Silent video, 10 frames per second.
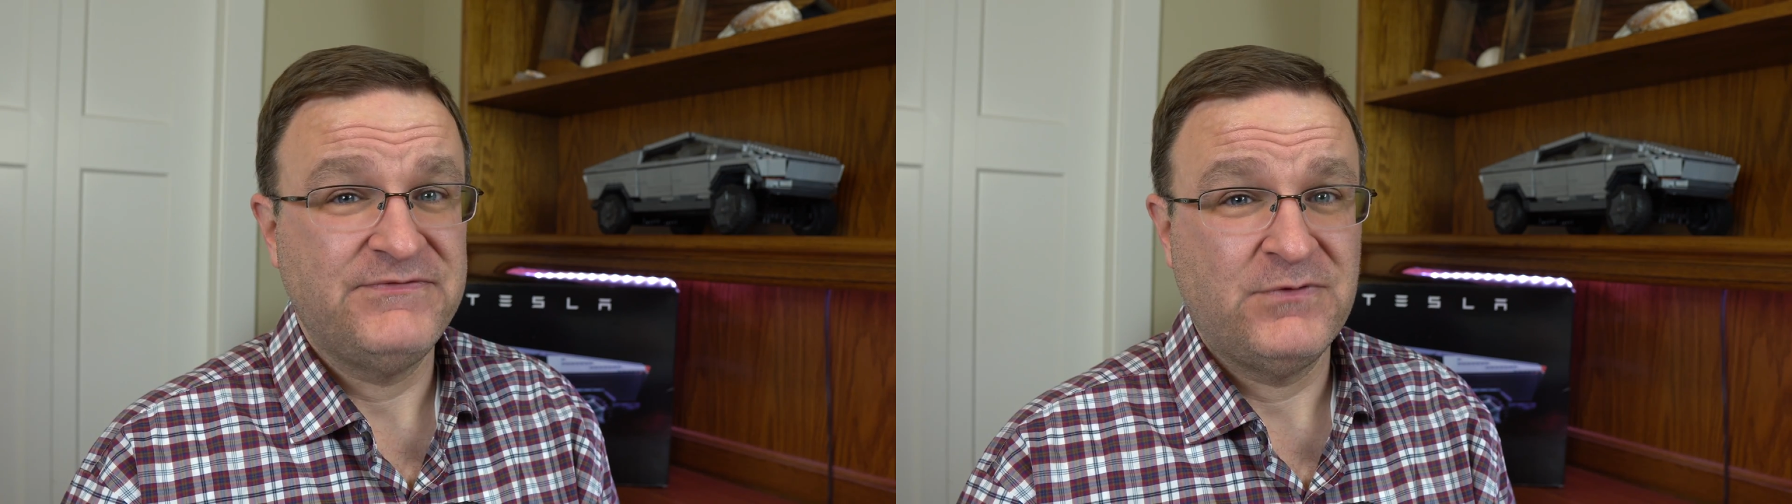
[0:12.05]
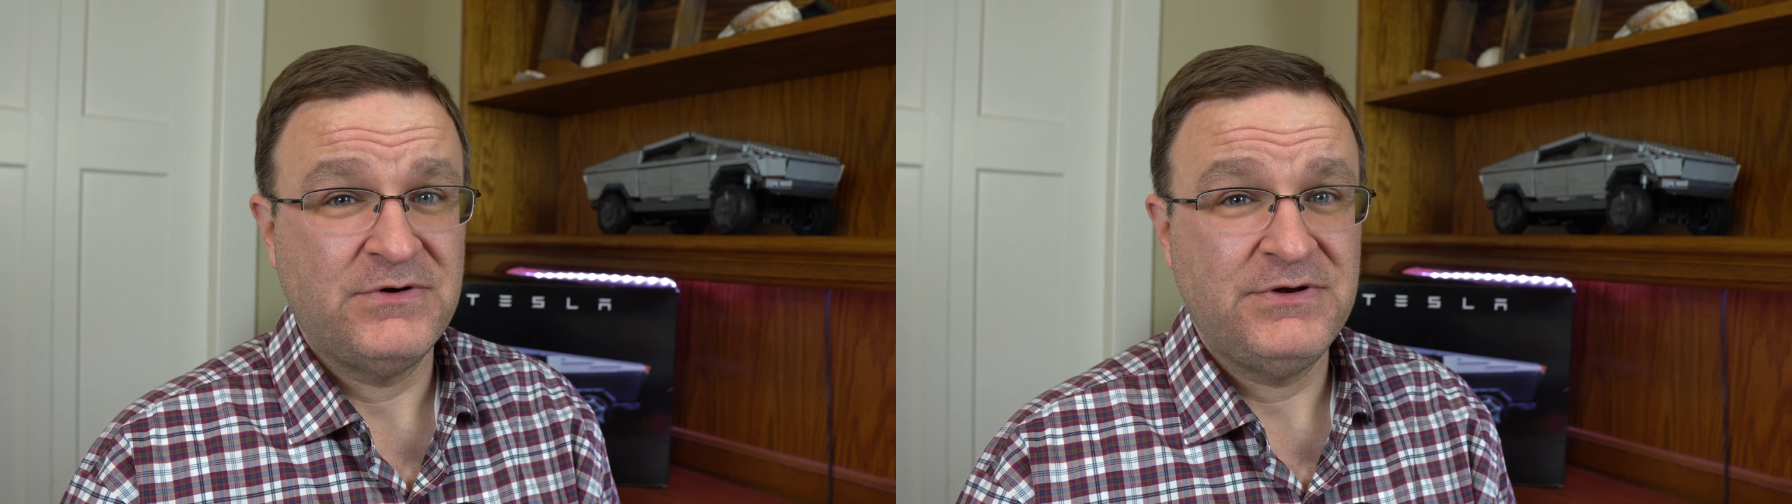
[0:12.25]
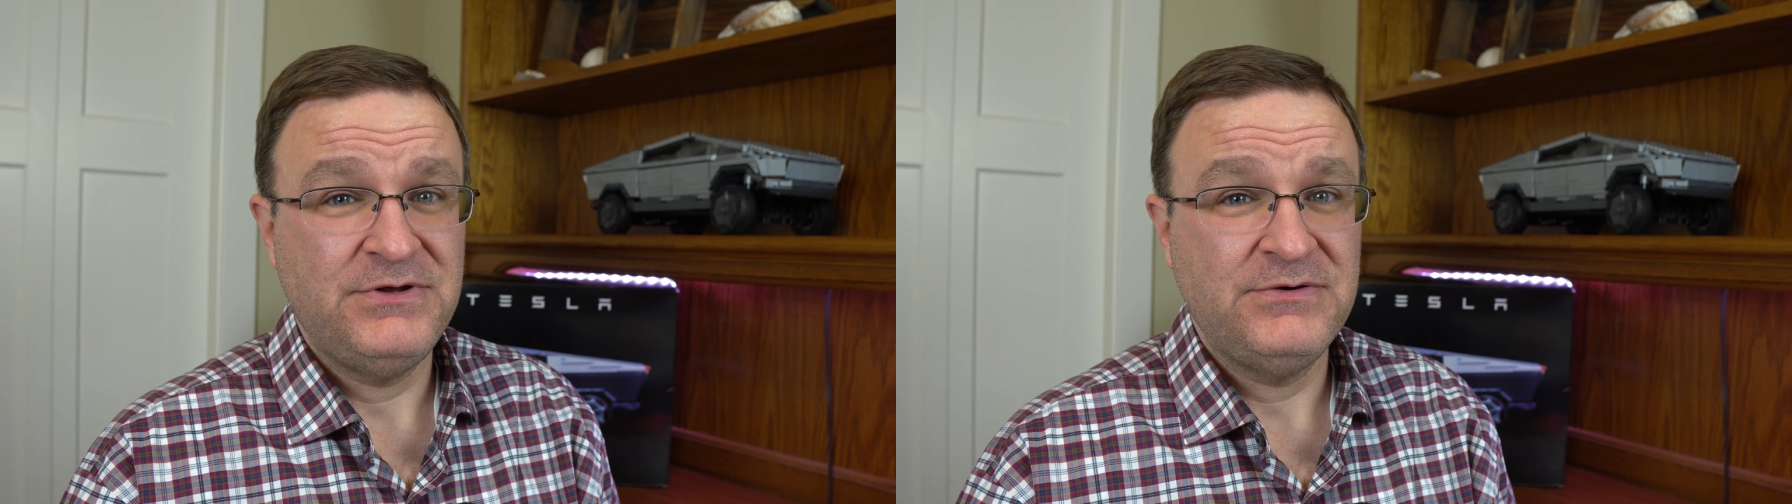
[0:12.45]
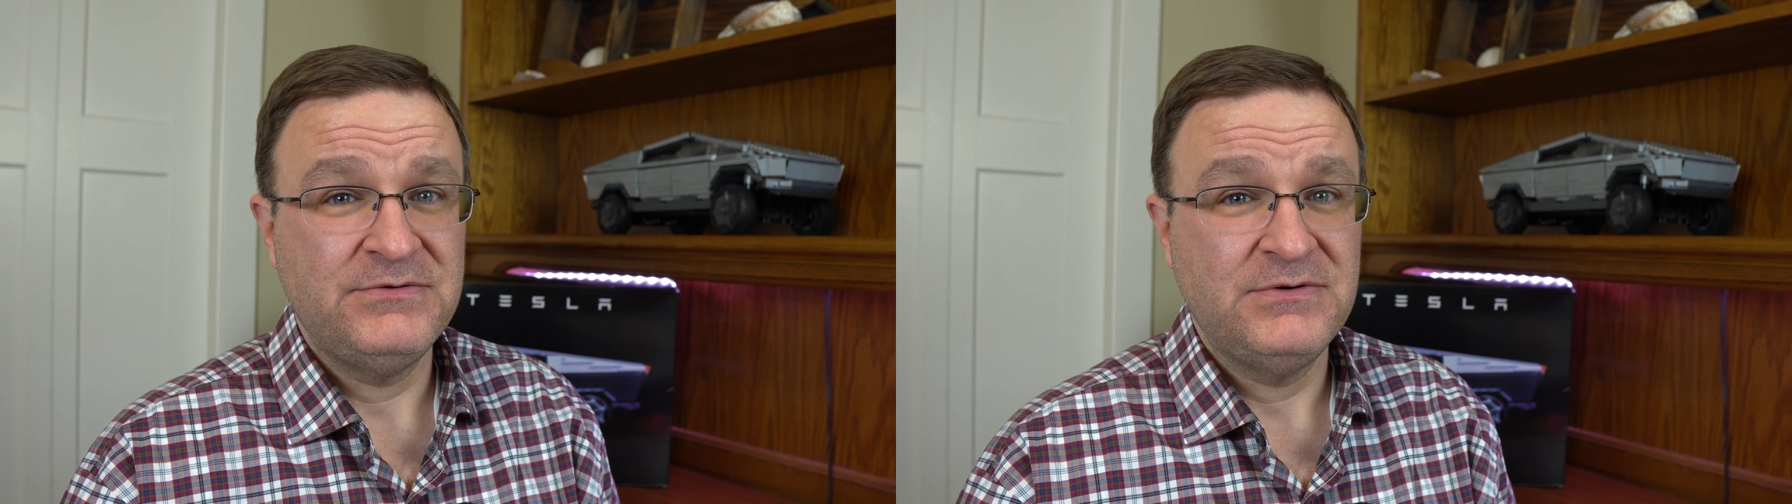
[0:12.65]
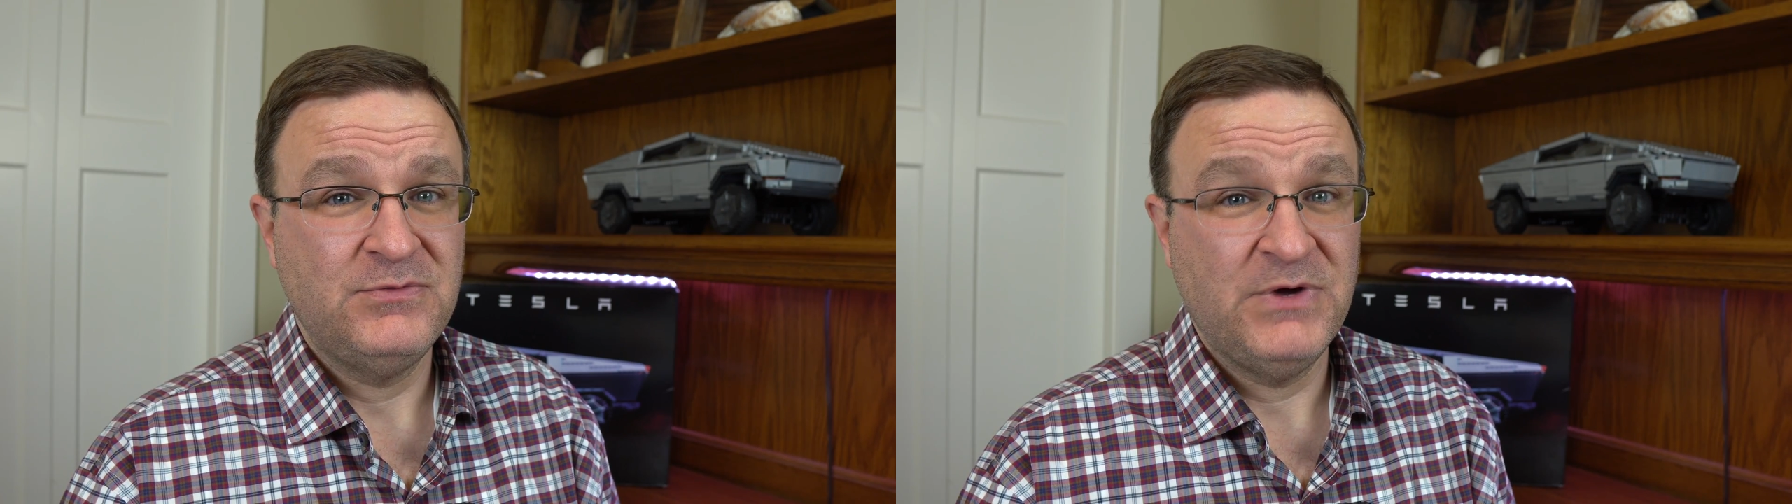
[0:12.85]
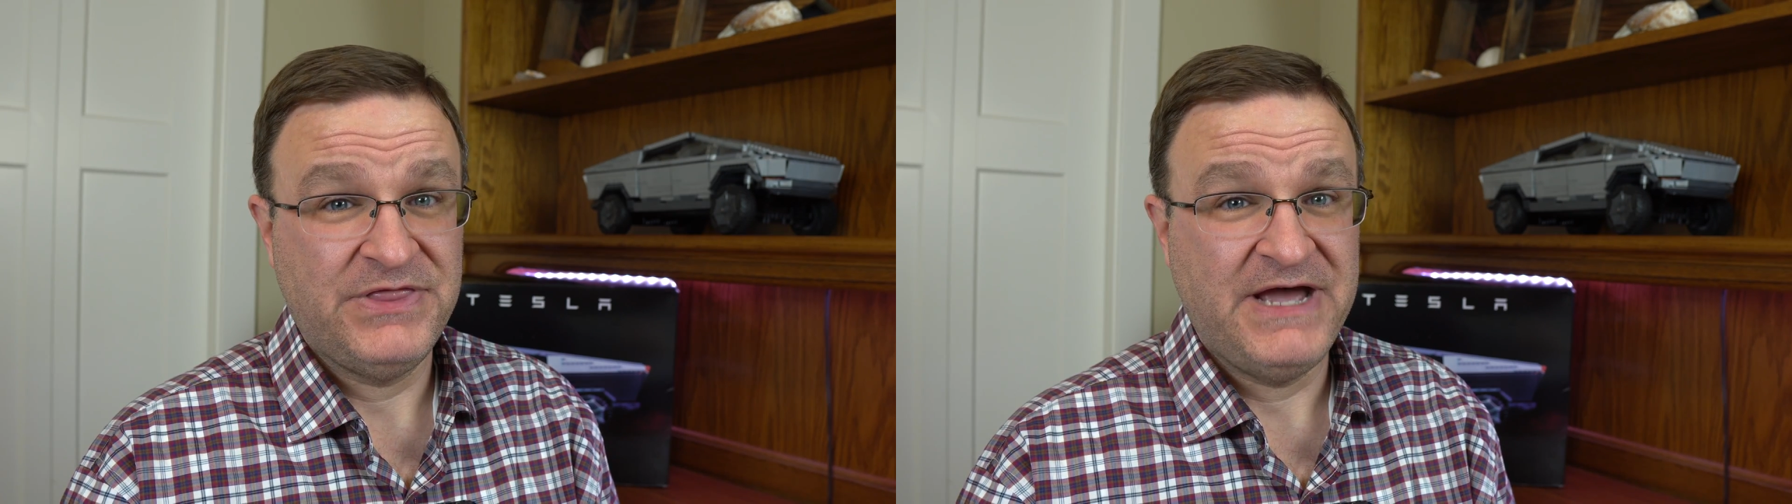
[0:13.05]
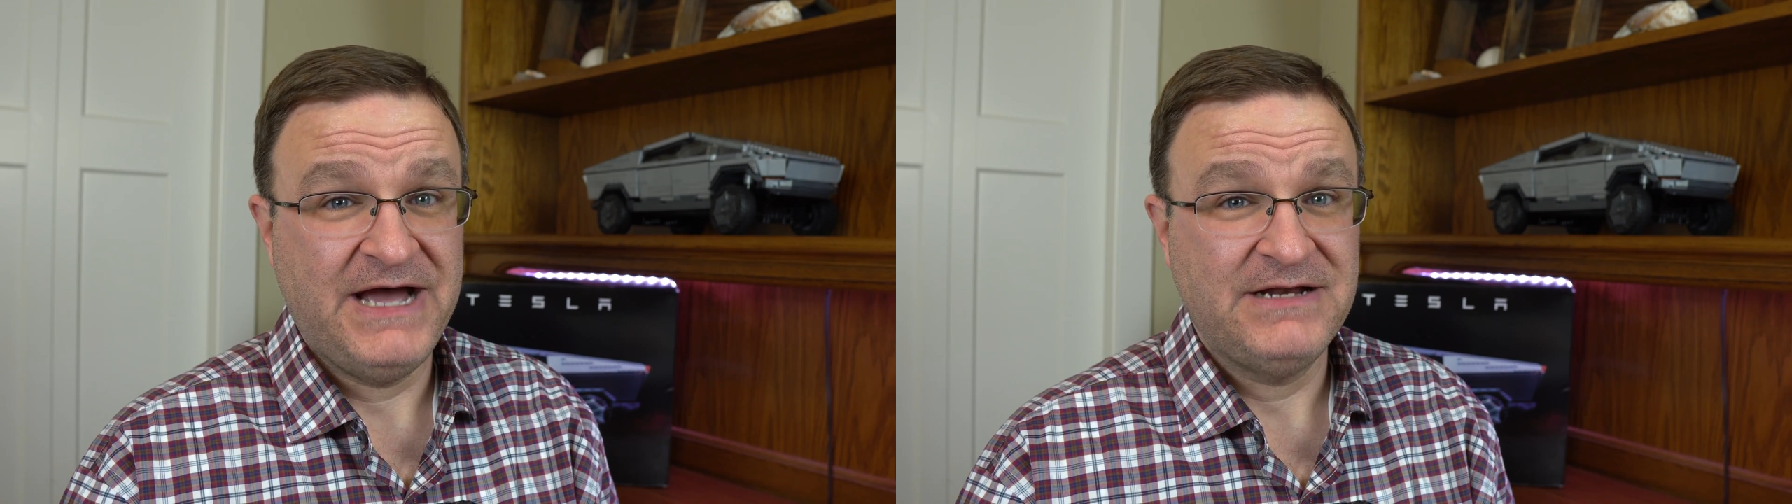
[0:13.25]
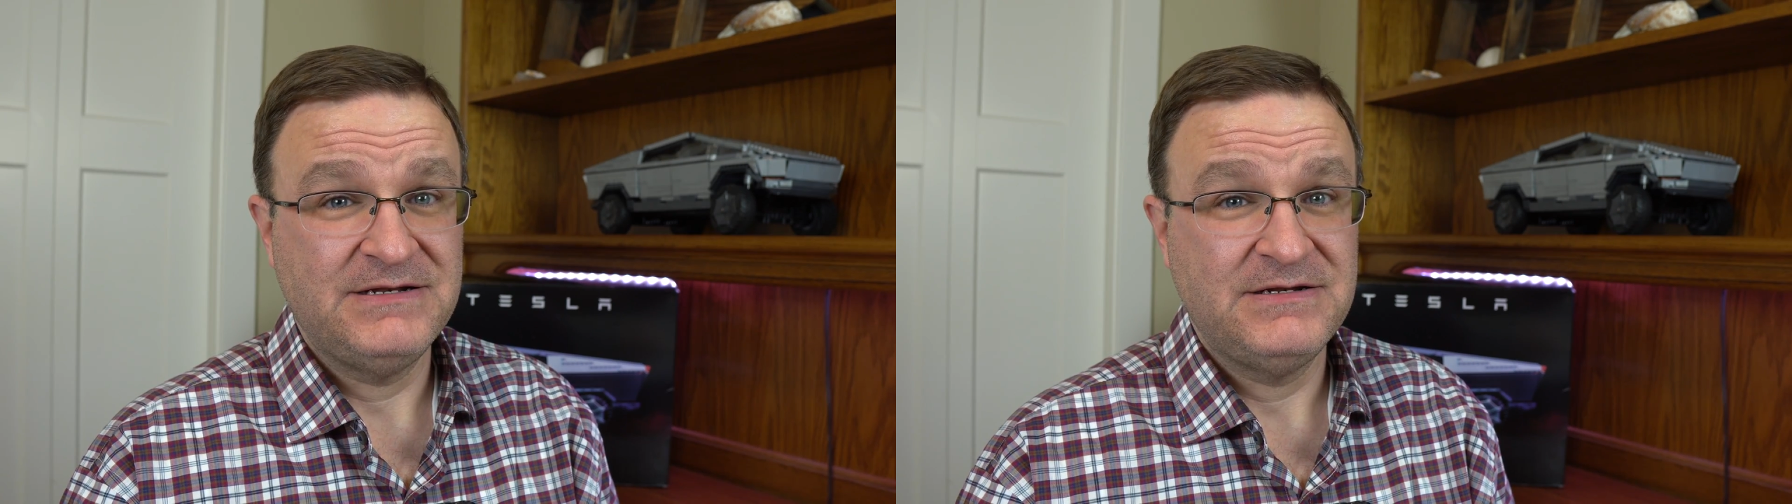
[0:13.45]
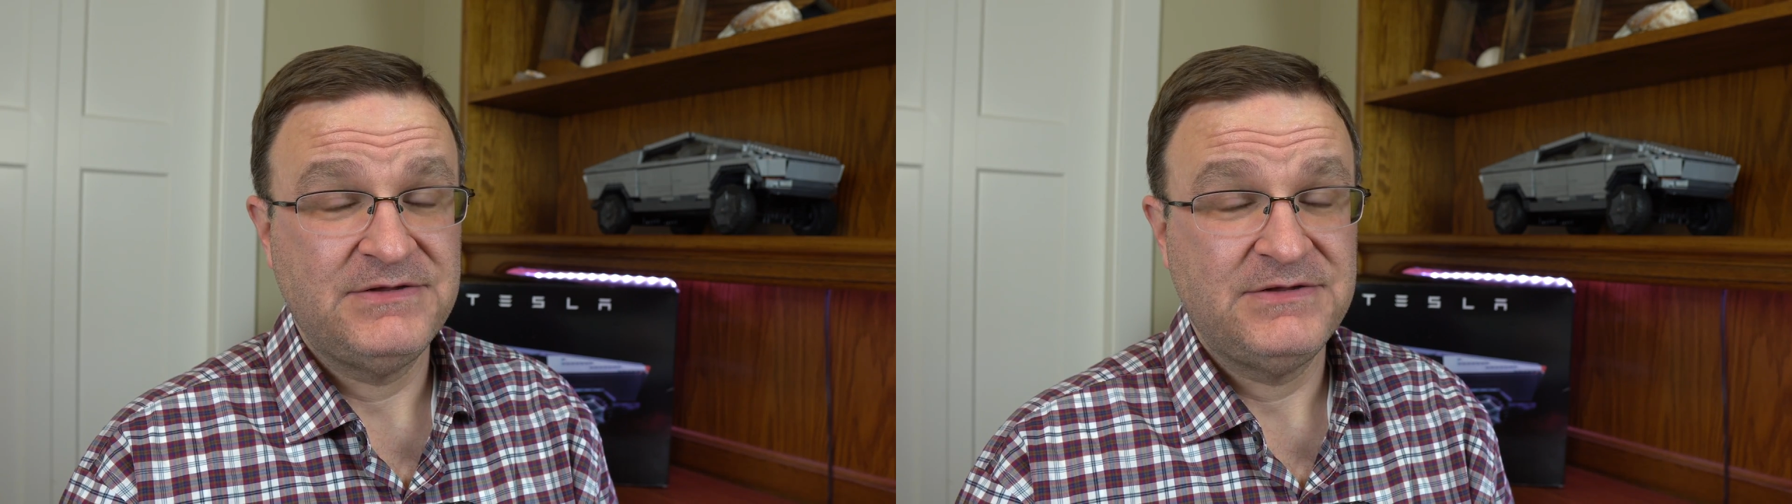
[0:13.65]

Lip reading: for you with that,